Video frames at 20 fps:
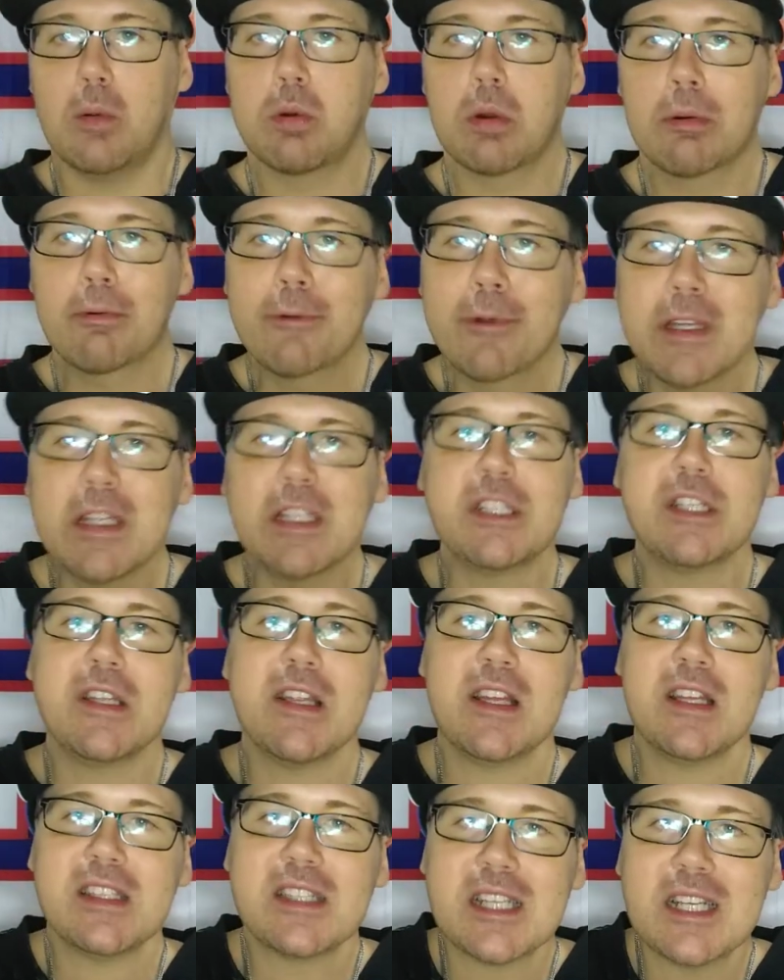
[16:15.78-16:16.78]
We're reaching
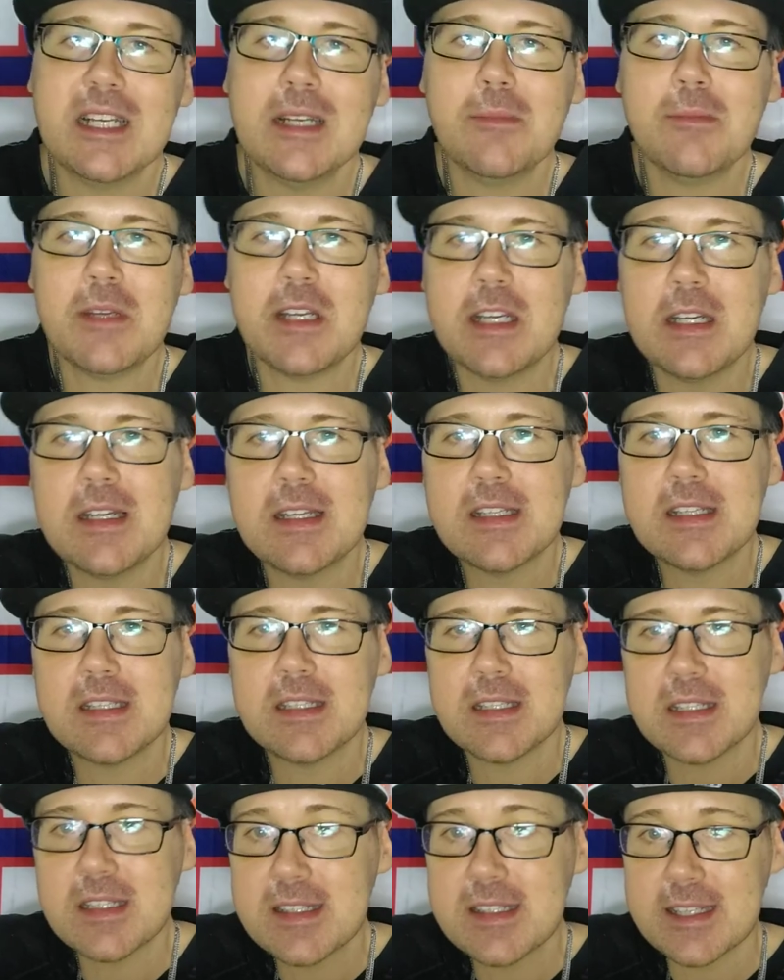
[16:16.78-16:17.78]
that time, guys.
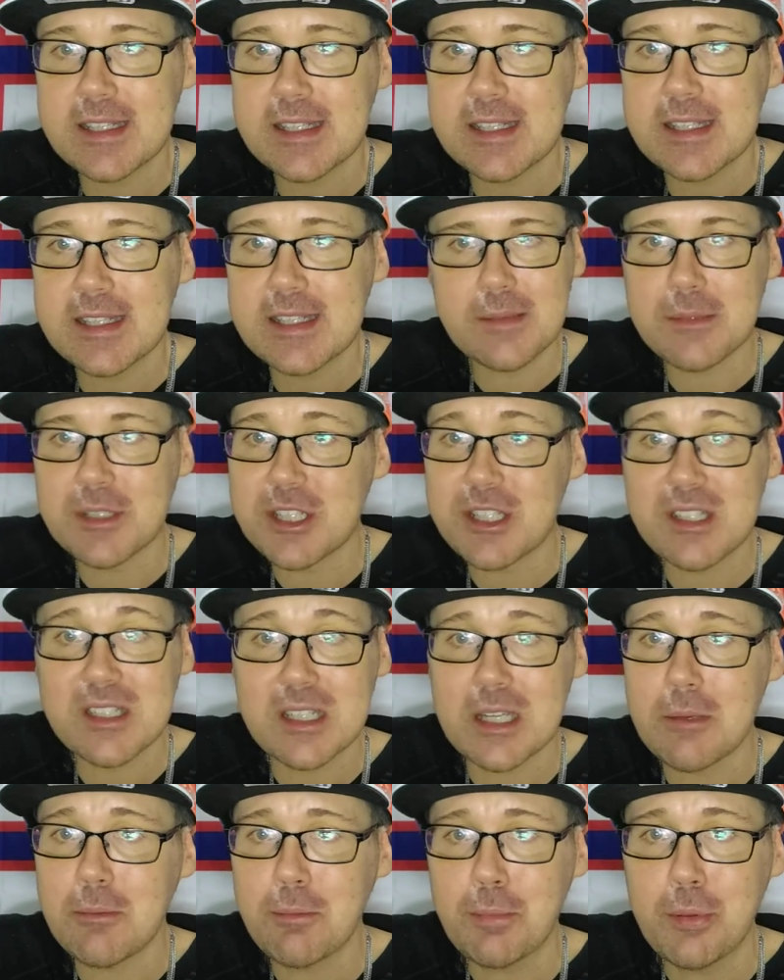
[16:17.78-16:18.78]
It's that time. It's
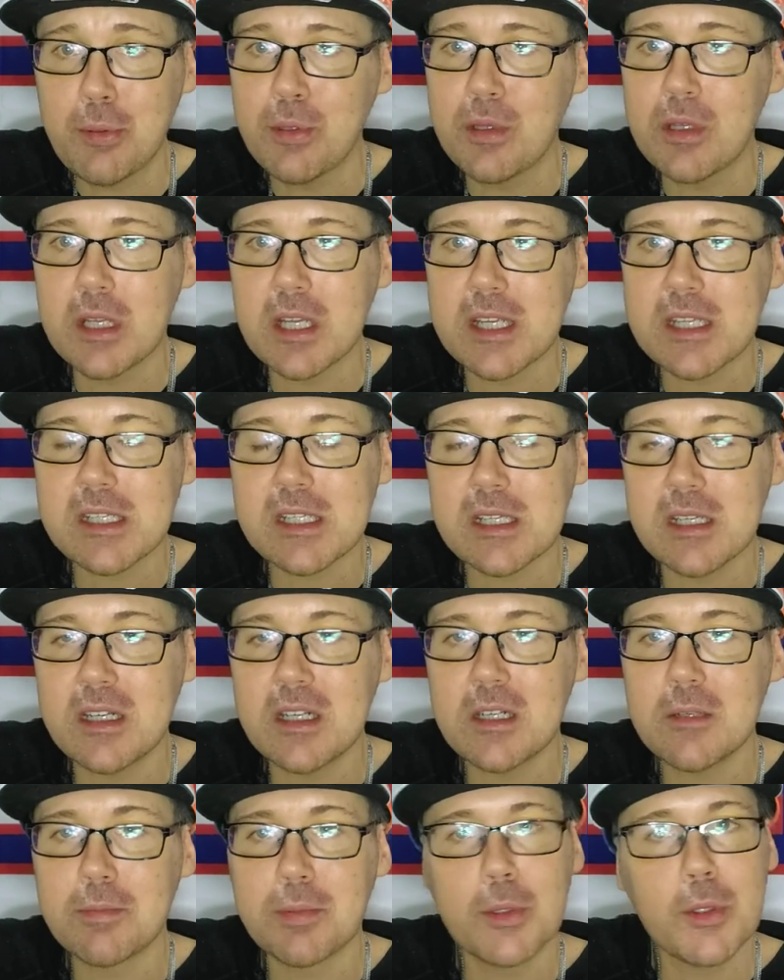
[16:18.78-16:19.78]
just time to pull the last
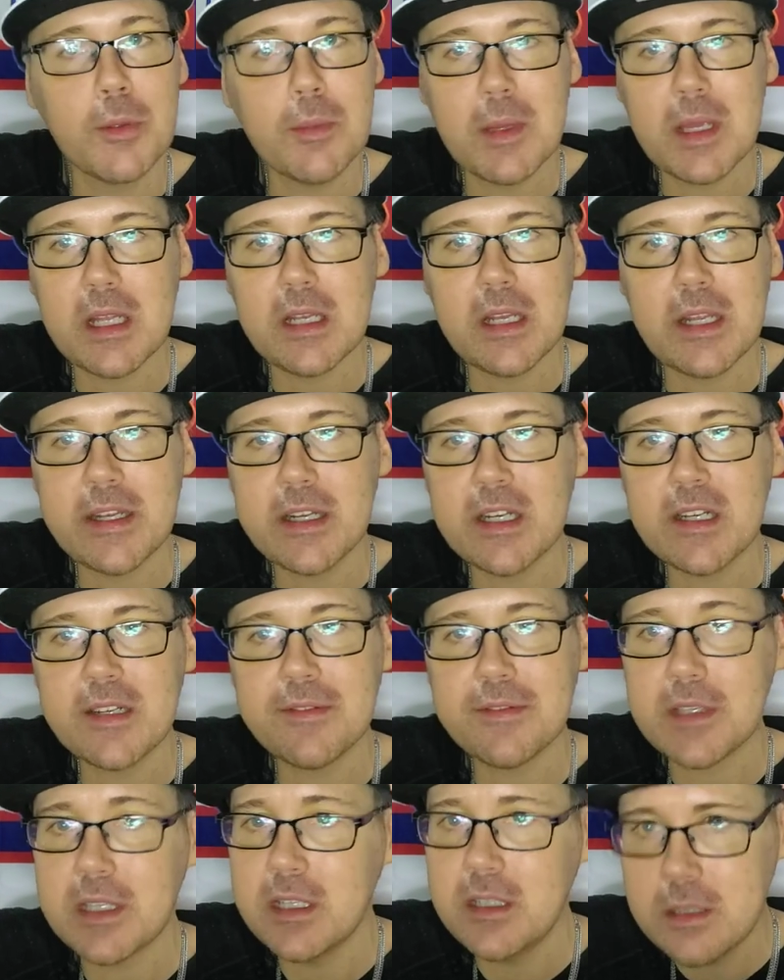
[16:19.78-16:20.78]
card, pull the band-aid
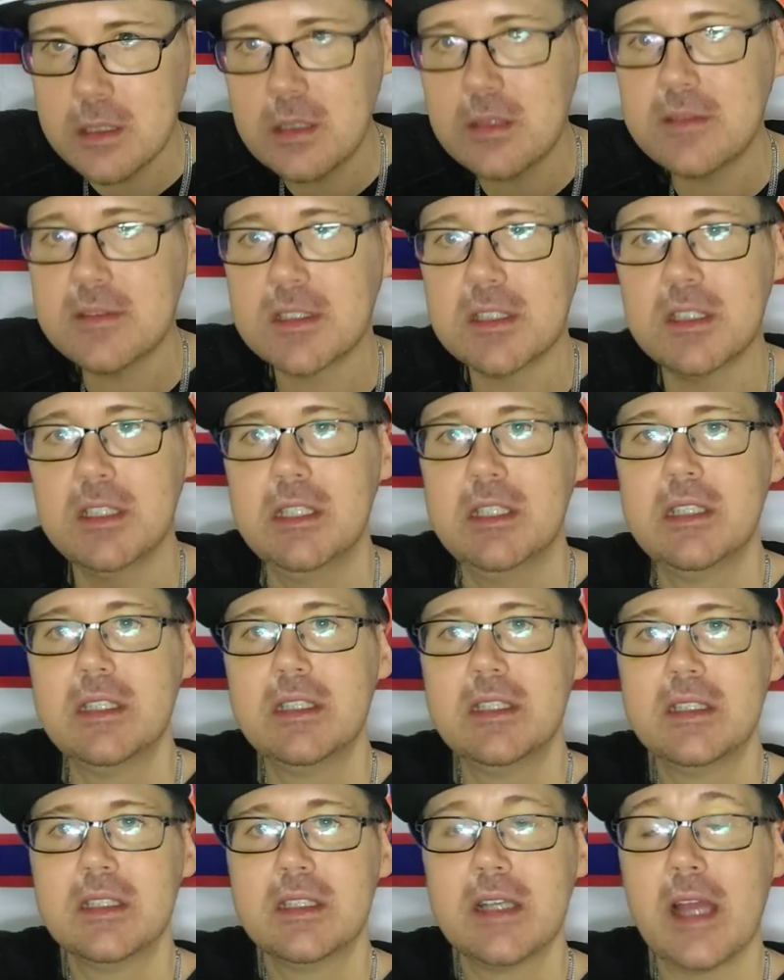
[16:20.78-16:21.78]
off, get it over.
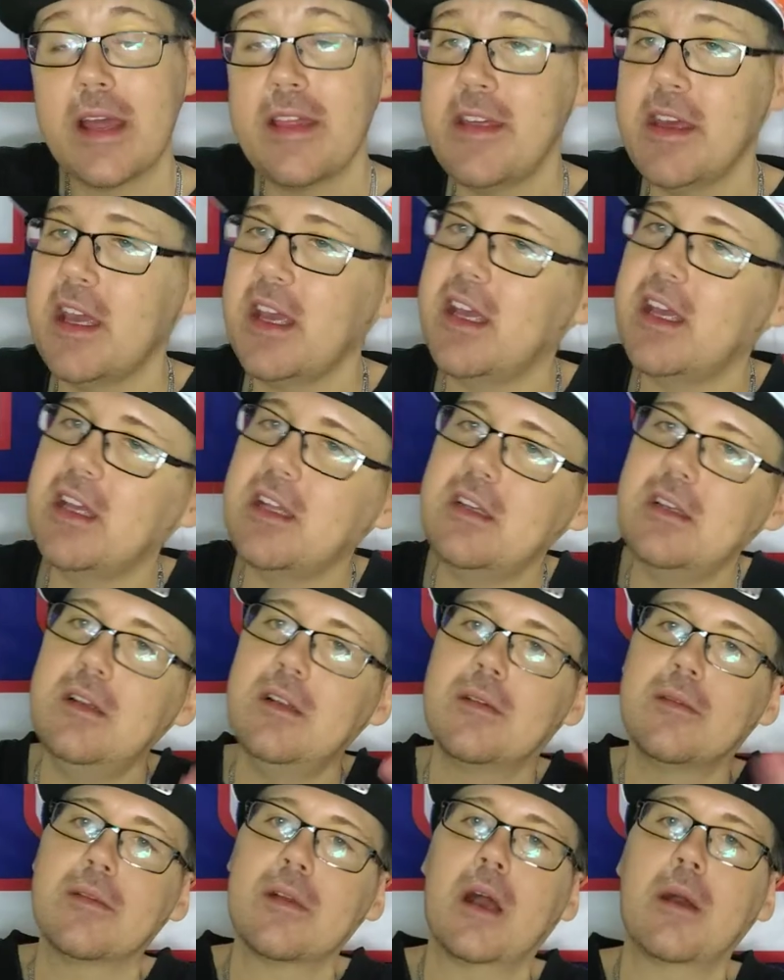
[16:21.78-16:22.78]
And then
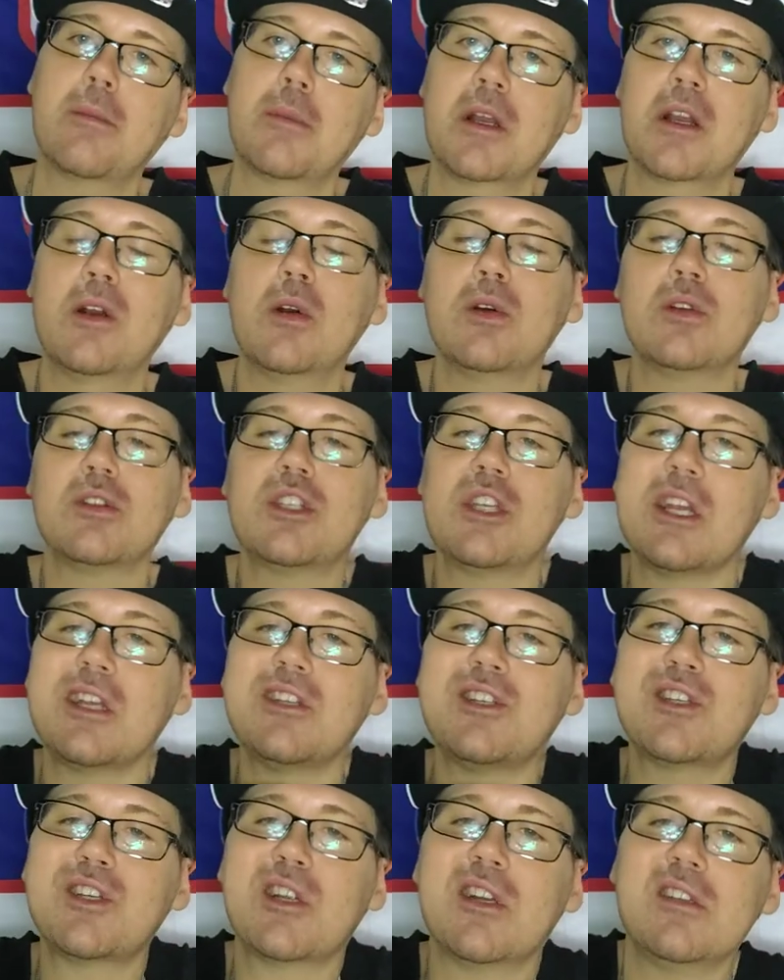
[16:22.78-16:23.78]
we go
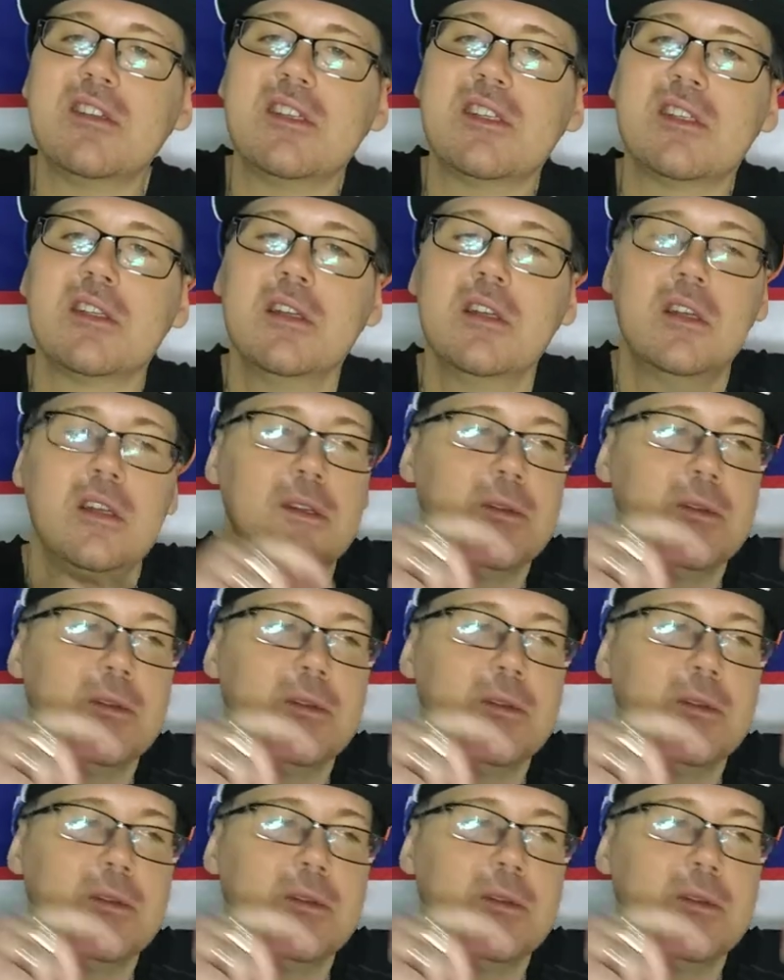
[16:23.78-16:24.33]
change shirts.